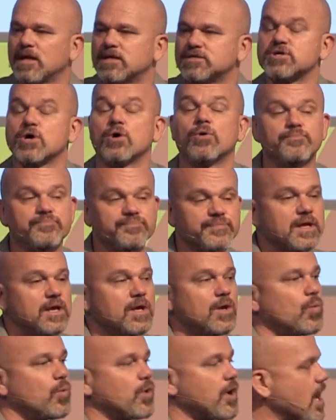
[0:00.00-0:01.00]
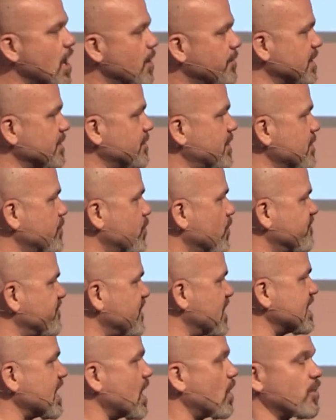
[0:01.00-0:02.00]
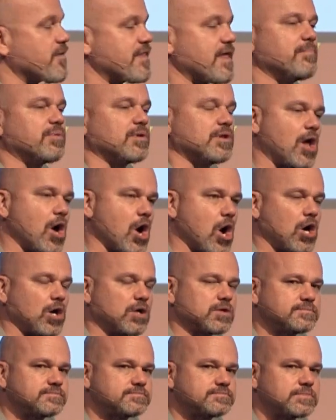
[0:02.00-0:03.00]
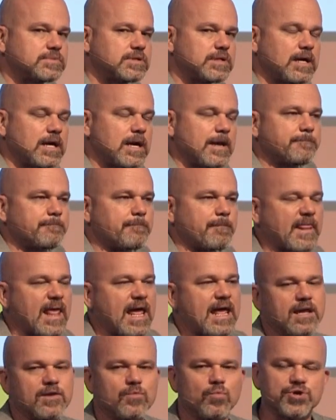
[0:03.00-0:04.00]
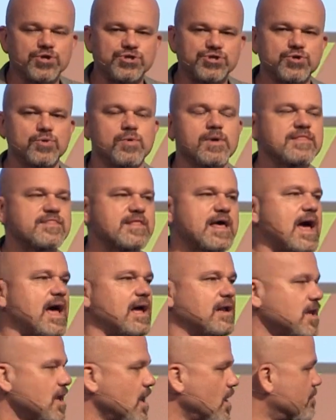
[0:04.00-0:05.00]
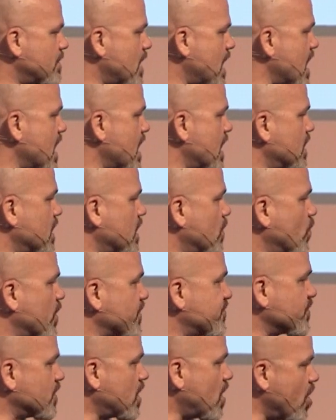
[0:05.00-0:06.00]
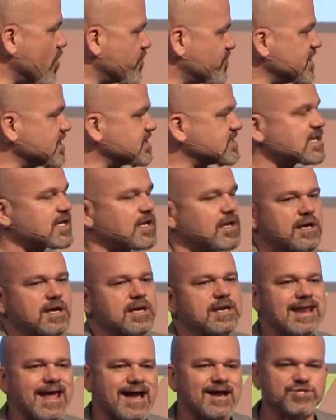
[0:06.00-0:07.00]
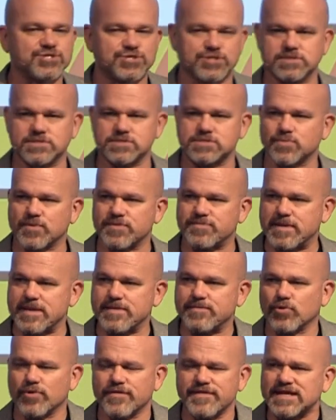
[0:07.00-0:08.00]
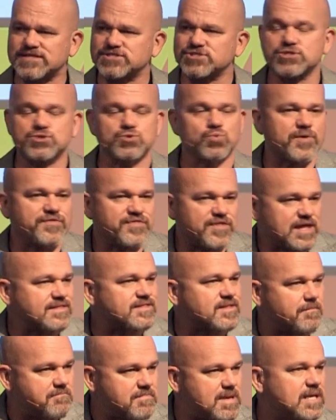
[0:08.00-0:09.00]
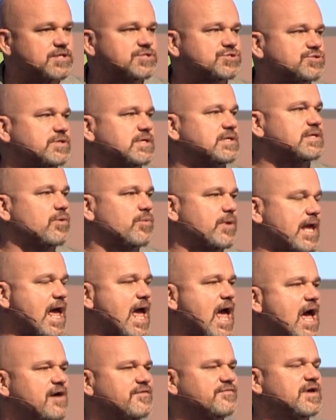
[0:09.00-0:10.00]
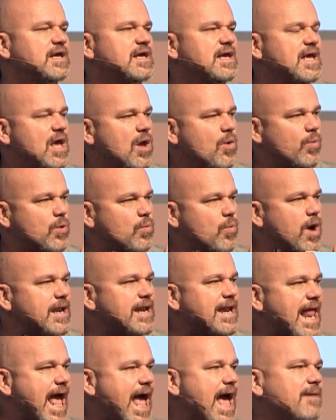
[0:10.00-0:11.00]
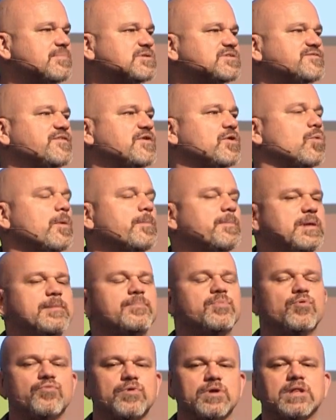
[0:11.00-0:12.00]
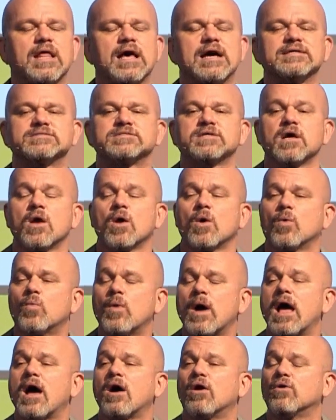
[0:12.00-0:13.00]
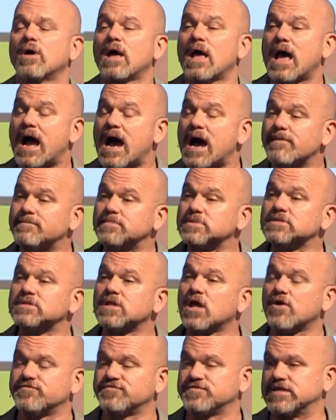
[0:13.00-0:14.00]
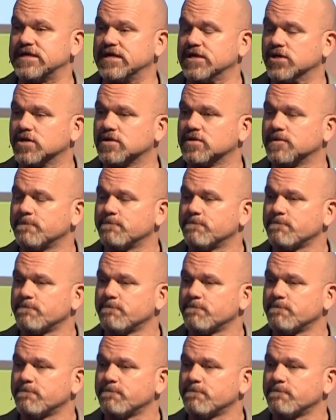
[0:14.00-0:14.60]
So we're helping people find out where they belong, and we're doing that with authentic connections with people. And that's just within the ministry that we have. We want an atmosphere where people realize, wow, I'm loved here.